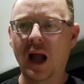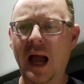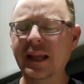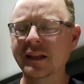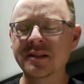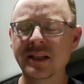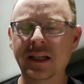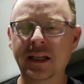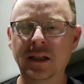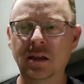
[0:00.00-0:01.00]
I could
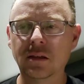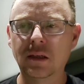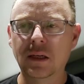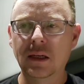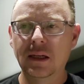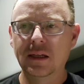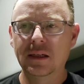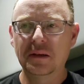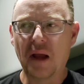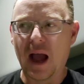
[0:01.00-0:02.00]
sit here,
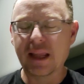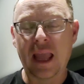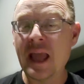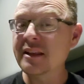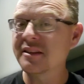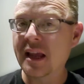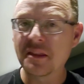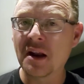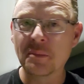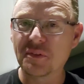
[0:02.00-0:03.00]
I can't say
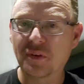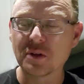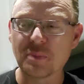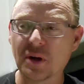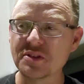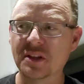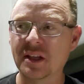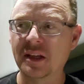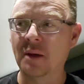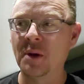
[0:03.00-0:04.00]
that I'm the first person
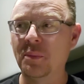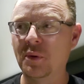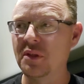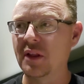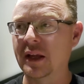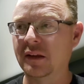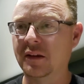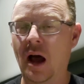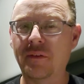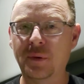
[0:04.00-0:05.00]
that come up with like
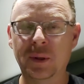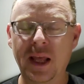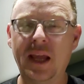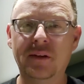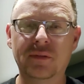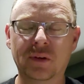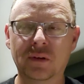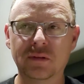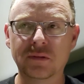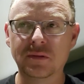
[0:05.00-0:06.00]
Coffee with Dave
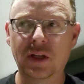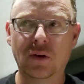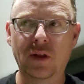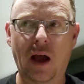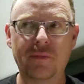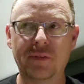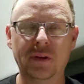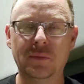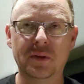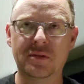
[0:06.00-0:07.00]
or
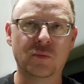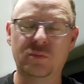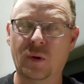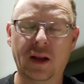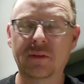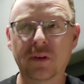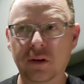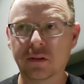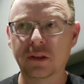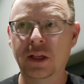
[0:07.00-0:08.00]
coffee with
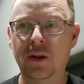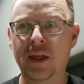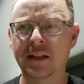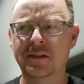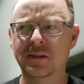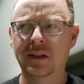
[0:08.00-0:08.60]
whatever. That